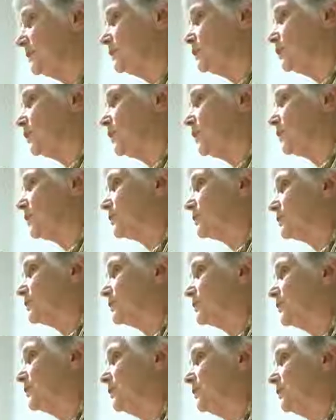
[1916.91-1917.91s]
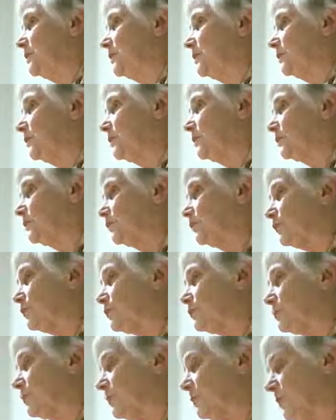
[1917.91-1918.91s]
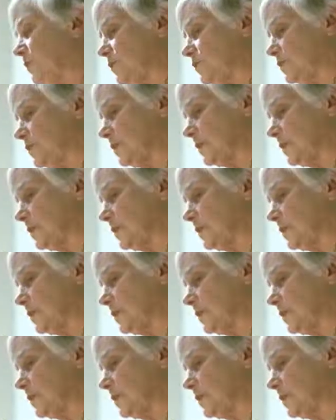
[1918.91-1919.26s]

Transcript: of charters when it was first proposed in